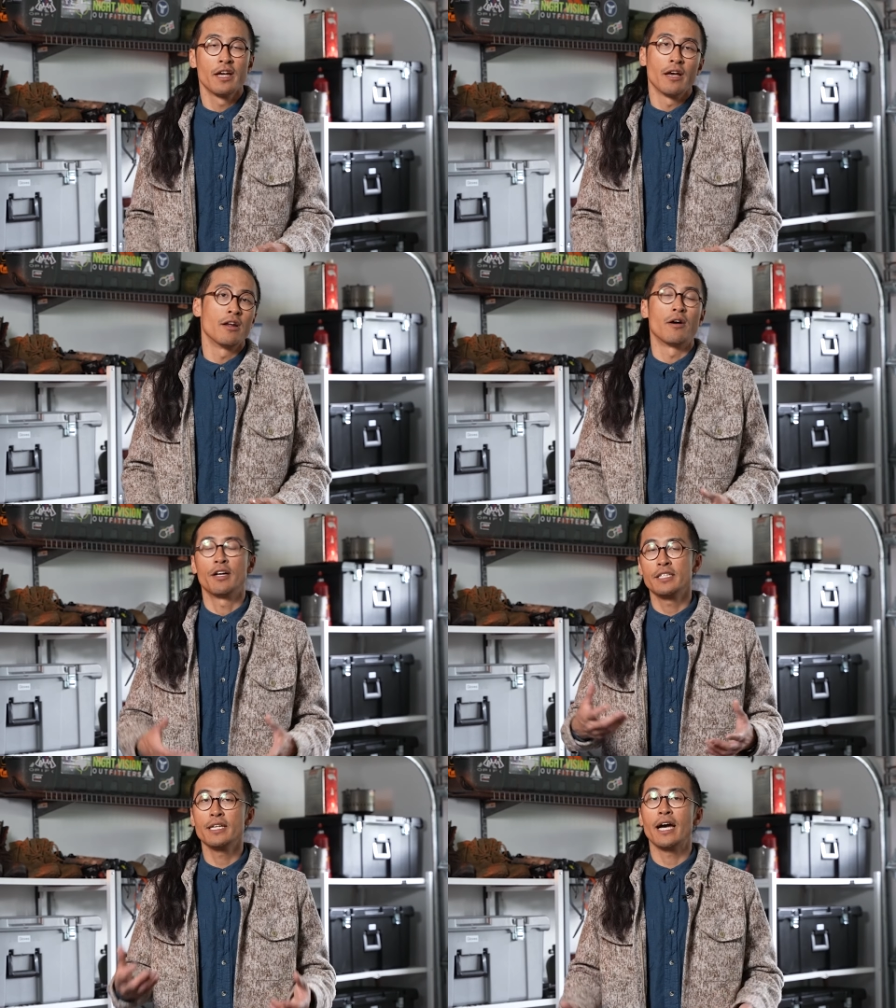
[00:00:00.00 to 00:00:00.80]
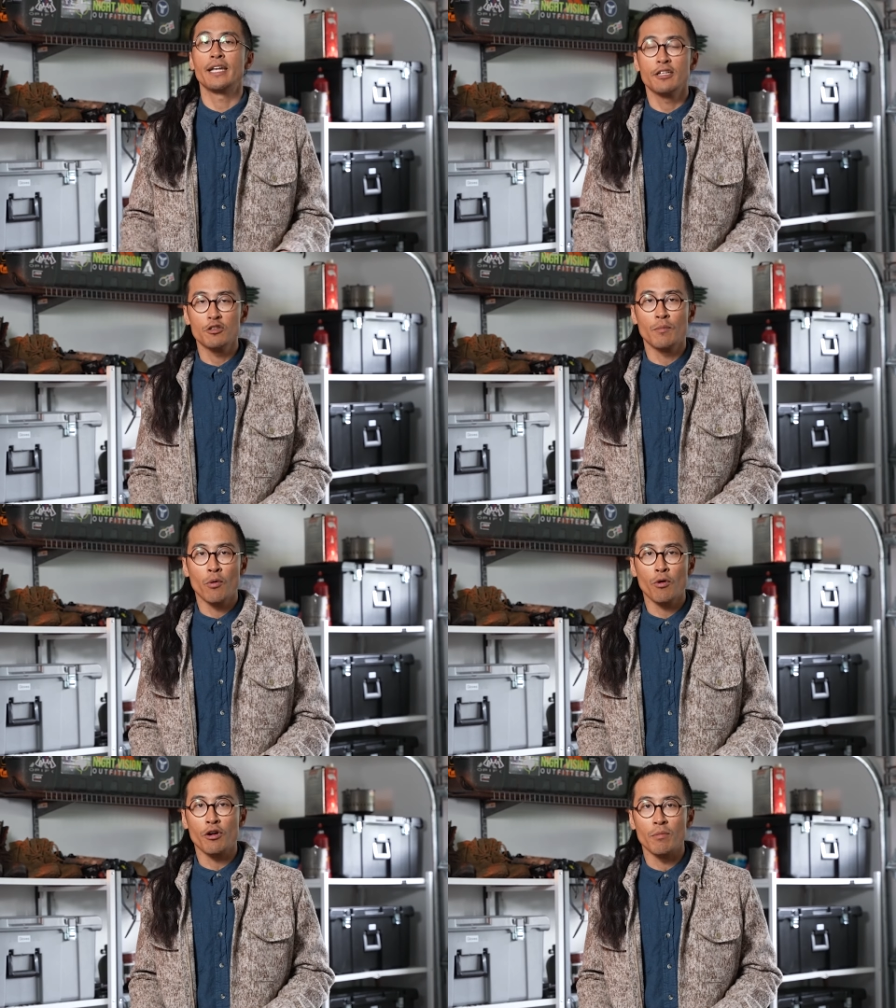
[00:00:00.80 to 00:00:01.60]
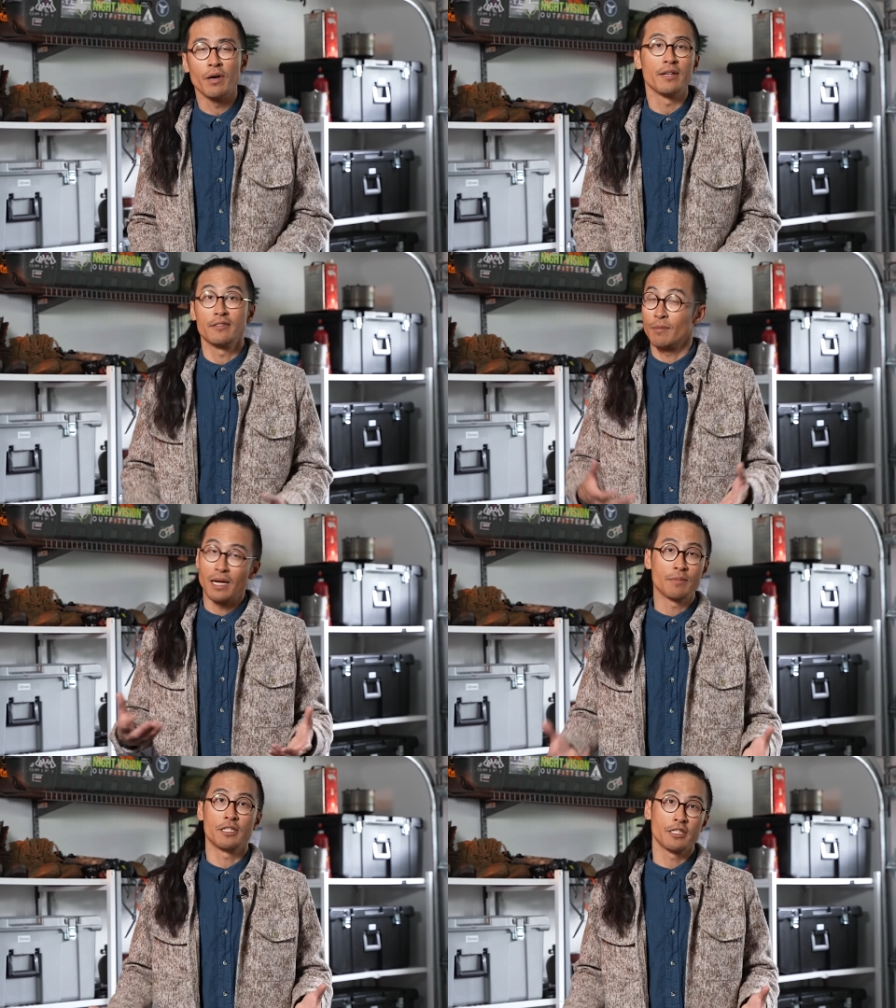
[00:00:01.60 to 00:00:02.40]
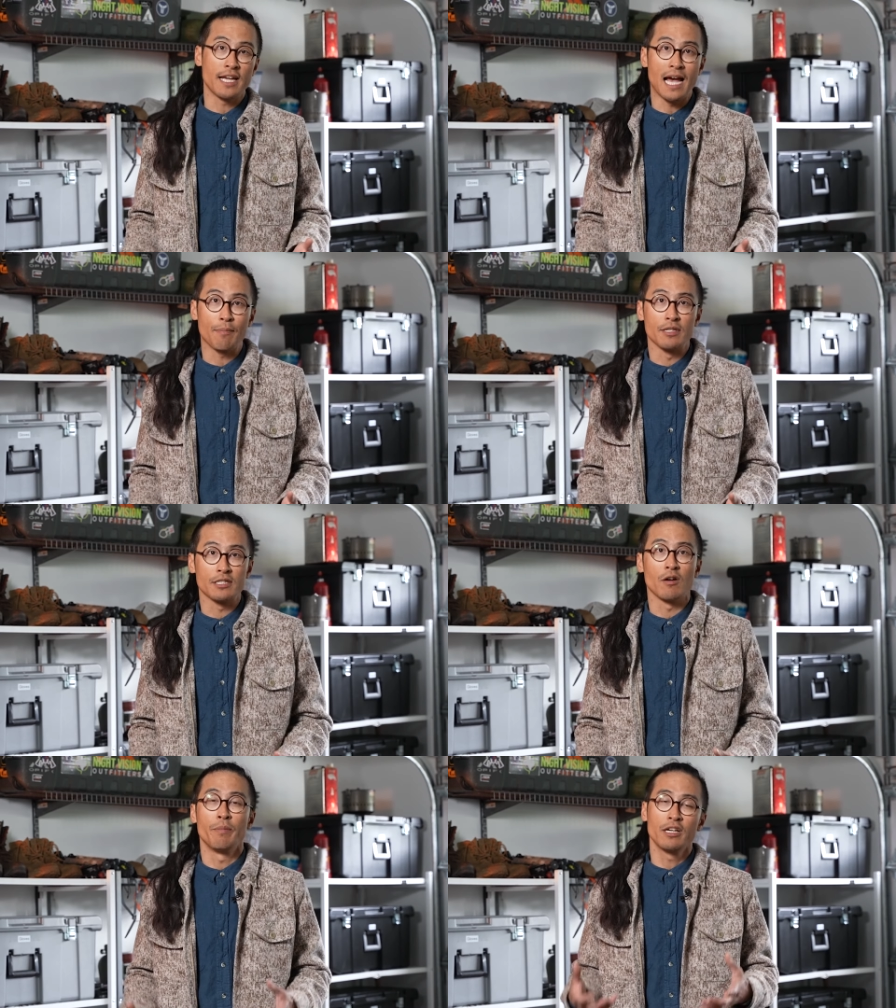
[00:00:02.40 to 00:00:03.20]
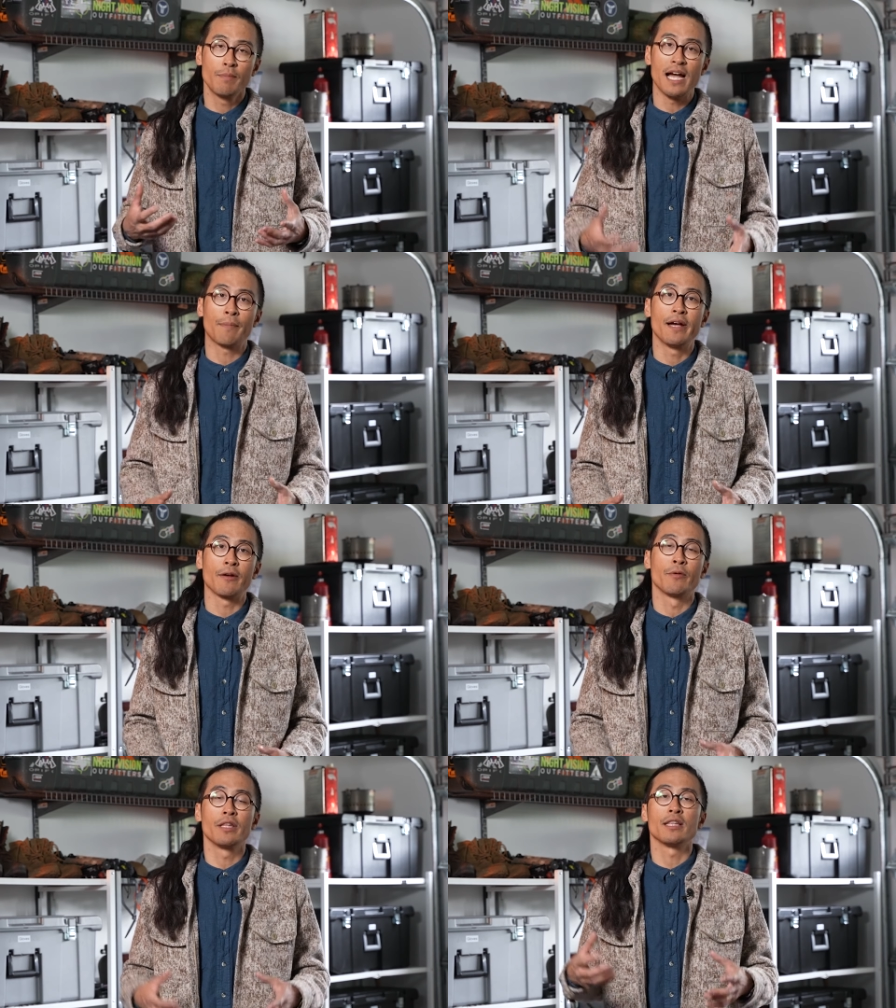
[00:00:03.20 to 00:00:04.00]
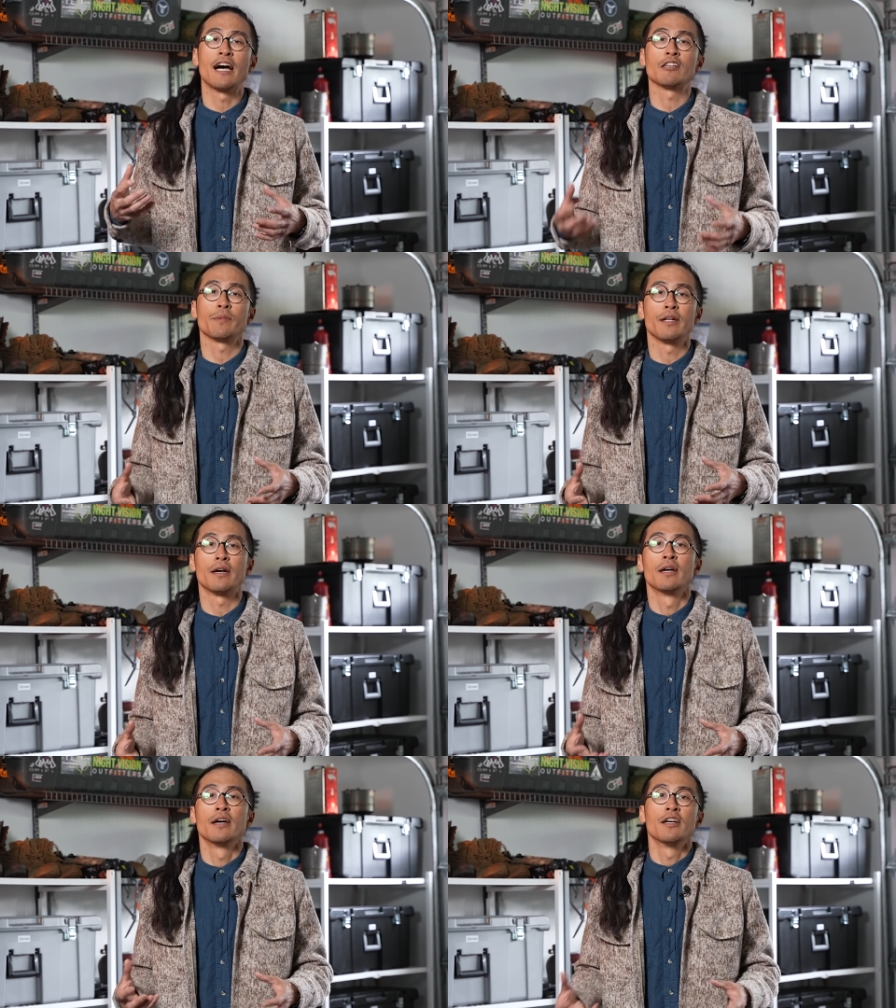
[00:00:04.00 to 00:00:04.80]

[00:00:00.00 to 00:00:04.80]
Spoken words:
You know, hunting guide isn't a reporter, but sometimes it just happens. So a bigger backpack really allows me to